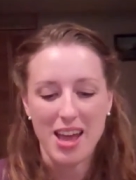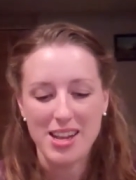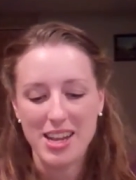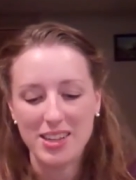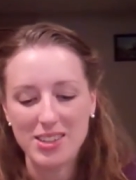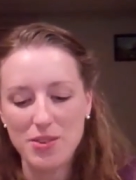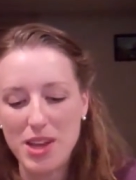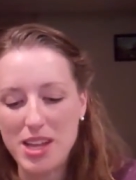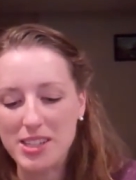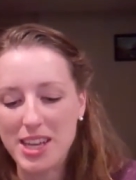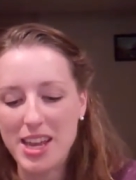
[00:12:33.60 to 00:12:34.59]
next
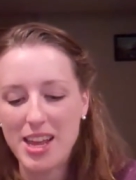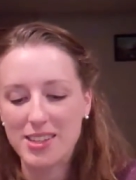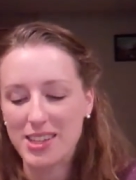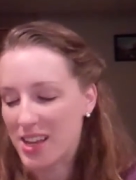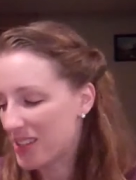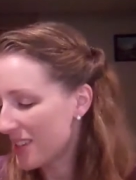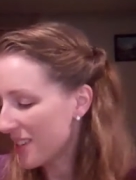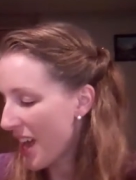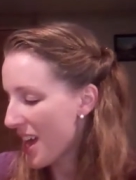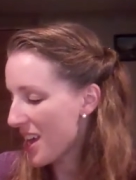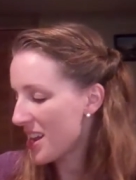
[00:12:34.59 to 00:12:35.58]
event is
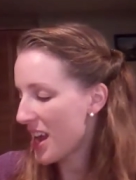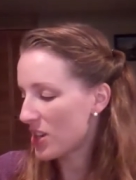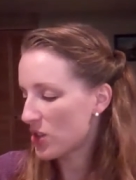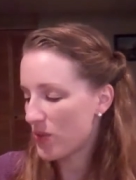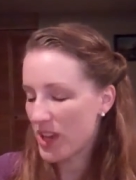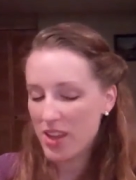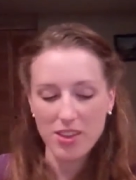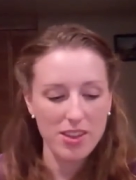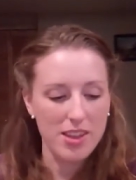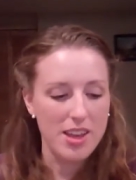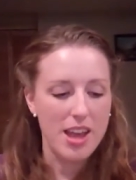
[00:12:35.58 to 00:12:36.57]
SSK in
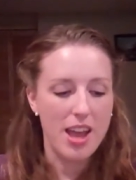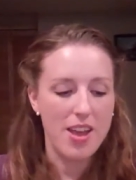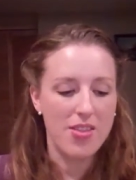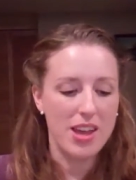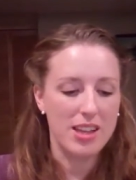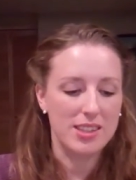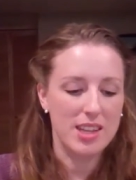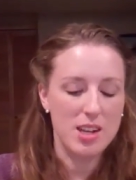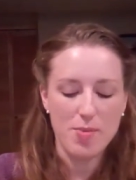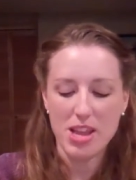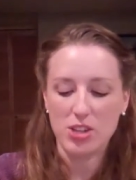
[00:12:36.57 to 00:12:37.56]
Nashville, and
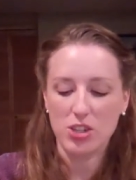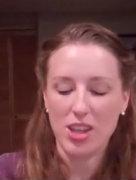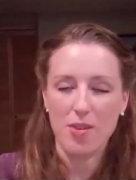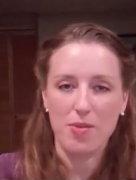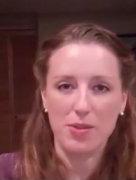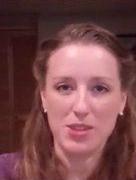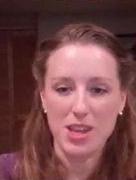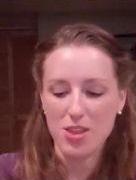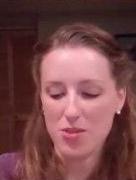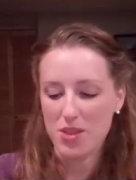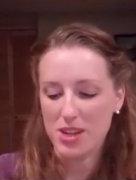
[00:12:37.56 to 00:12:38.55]
that's going to be July
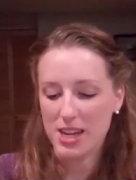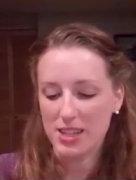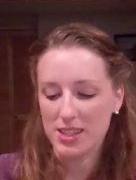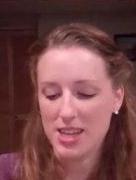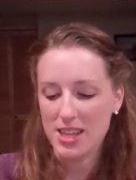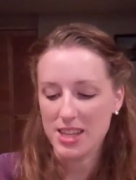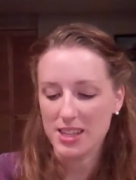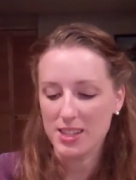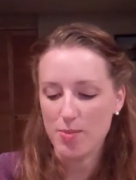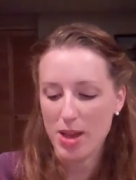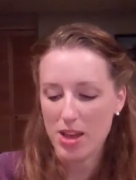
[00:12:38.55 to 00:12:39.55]
15th through the
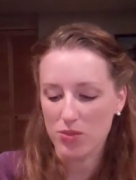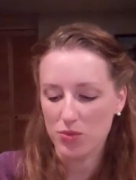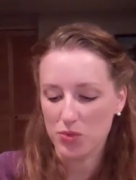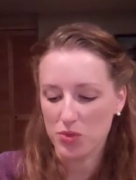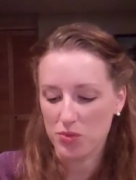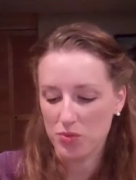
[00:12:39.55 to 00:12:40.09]
19th. It's about,